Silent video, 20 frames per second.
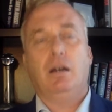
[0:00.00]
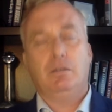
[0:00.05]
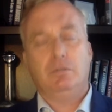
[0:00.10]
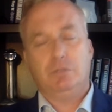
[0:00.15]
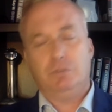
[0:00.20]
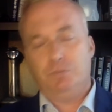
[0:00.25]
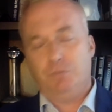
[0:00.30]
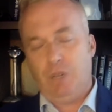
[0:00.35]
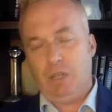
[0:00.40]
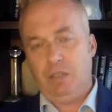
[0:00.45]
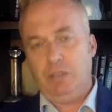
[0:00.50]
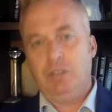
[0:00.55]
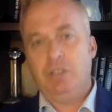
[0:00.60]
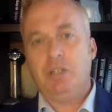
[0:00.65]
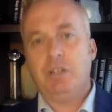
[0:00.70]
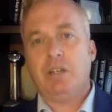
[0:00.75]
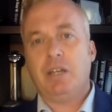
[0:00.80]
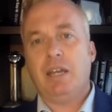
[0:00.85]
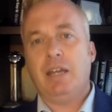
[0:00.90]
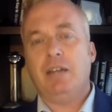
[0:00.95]

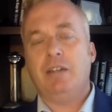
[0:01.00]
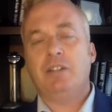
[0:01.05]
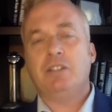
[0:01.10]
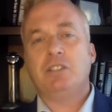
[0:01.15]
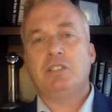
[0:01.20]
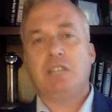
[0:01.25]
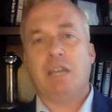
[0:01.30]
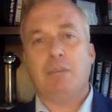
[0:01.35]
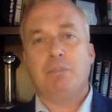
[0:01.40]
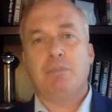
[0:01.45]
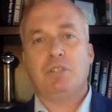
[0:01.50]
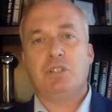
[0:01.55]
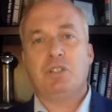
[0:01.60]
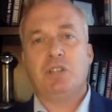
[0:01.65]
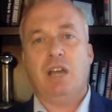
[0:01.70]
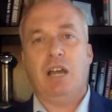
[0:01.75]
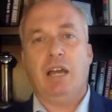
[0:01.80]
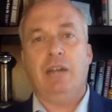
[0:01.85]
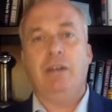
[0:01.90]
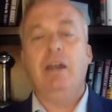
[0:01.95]
Volunteer Canada stepped
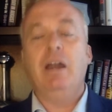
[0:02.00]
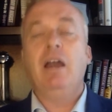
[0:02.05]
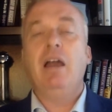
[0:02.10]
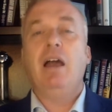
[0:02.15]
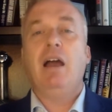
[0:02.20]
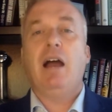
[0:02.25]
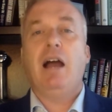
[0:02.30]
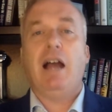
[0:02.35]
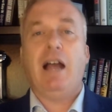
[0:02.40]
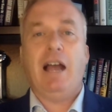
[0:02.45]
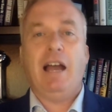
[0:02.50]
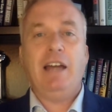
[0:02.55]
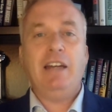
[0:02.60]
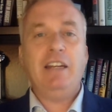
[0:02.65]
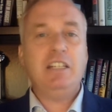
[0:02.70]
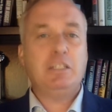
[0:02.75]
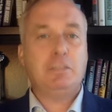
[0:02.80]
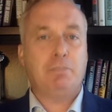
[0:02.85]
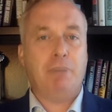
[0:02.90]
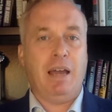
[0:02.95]
aside. At
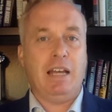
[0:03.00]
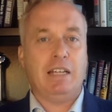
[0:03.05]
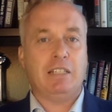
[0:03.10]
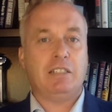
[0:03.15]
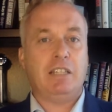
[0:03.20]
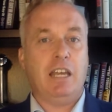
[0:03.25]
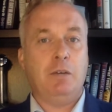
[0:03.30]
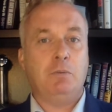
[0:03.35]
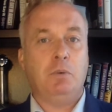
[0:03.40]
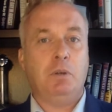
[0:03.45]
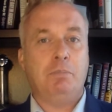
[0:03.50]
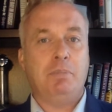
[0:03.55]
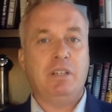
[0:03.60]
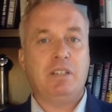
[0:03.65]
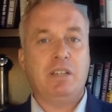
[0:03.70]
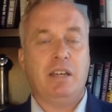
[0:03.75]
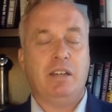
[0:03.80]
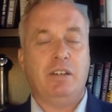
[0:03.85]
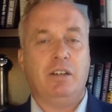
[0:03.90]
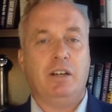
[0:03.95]
its best, it would be
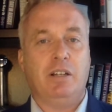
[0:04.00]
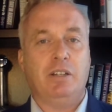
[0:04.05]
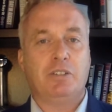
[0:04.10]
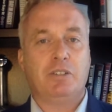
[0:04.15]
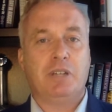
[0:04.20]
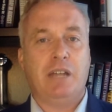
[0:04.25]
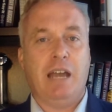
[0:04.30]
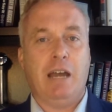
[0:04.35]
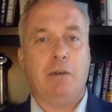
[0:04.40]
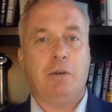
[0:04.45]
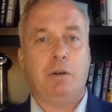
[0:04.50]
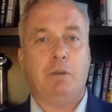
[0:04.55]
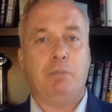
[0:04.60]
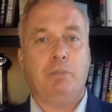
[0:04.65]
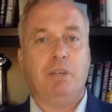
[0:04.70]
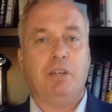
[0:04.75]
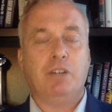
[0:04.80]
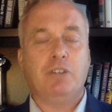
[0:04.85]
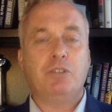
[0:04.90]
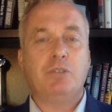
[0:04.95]
$10 an hour
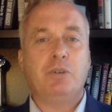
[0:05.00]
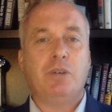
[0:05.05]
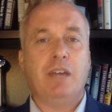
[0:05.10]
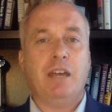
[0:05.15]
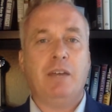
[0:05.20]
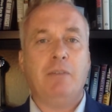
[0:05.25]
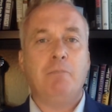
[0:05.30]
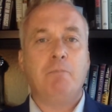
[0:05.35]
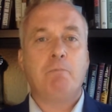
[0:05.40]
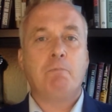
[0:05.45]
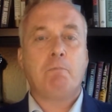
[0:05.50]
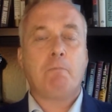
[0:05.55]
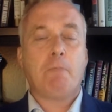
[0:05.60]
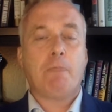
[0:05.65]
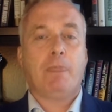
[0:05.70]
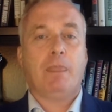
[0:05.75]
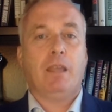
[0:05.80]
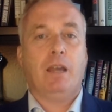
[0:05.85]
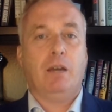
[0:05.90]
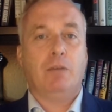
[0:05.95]
because you get
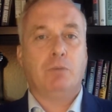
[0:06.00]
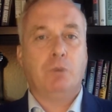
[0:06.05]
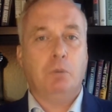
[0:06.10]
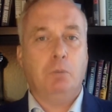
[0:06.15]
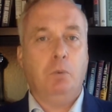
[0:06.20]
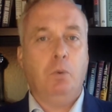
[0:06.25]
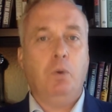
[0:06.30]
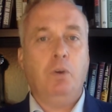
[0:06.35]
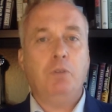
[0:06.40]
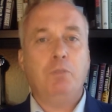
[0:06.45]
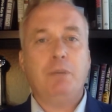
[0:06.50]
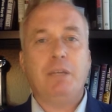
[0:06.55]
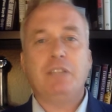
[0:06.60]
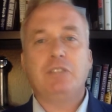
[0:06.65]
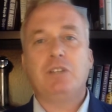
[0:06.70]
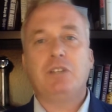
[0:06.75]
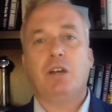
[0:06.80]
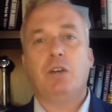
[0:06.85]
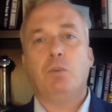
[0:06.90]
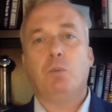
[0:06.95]
a reward
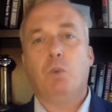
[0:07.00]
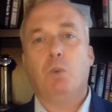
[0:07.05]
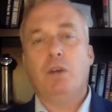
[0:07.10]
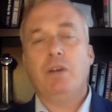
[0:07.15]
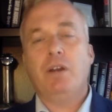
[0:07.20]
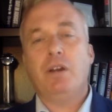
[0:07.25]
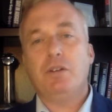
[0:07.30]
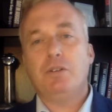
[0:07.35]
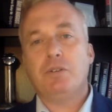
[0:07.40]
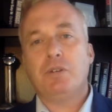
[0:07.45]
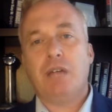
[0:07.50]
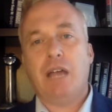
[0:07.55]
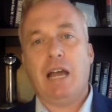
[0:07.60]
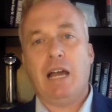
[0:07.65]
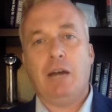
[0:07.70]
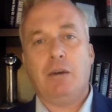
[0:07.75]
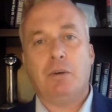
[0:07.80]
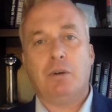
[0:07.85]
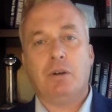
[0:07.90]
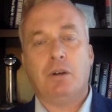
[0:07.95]
based on 100
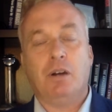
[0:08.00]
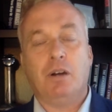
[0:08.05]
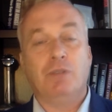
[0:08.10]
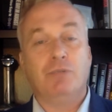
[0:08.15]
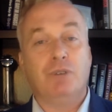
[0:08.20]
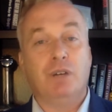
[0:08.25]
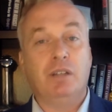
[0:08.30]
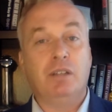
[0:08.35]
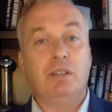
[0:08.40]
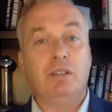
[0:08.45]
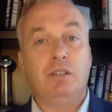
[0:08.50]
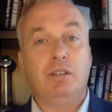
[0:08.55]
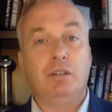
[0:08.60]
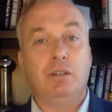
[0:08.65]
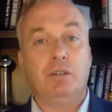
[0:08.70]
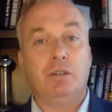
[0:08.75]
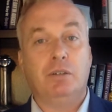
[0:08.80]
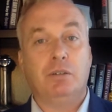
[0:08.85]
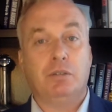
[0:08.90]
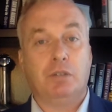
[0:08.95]
hour of
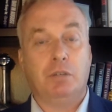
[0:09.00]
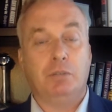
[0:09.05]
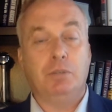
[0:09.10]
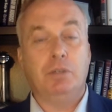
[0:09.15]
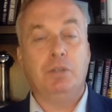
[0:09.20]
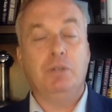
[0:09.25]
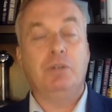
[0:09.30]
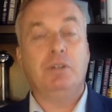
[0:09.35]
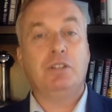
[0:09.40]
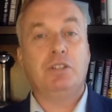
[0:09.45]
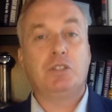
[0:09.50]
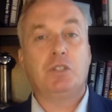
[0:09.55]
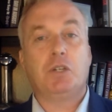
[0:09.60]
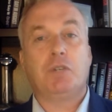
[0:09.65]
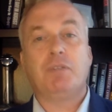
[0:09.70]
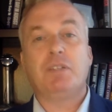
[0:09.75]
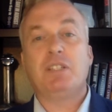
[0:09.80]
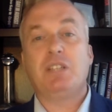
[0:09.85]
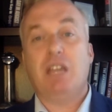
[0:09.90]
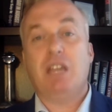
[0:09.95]
volunteer community
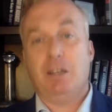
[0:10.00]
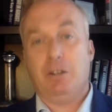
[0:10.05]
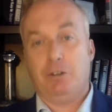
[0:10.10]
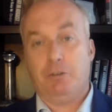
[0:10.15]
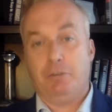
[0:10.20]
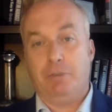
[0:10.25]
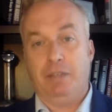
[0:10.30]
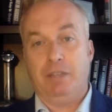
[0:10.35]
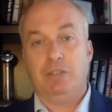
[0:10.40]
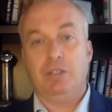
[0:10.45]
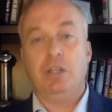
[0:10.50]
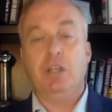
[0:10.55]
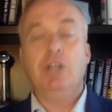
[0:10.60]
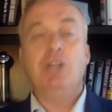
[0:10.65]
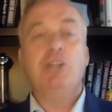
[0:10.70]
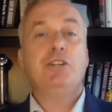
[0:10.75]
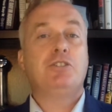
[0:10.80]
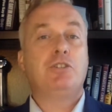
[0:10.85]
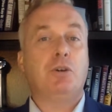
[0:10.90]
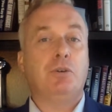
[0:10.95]
service increments.
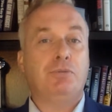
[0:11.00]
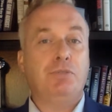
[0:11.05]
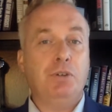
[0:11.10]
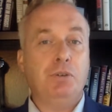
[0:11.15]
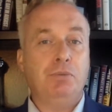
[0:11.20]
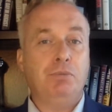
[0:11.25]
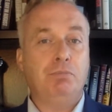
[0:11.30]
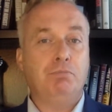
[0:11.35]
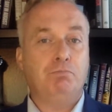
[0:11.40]
So if you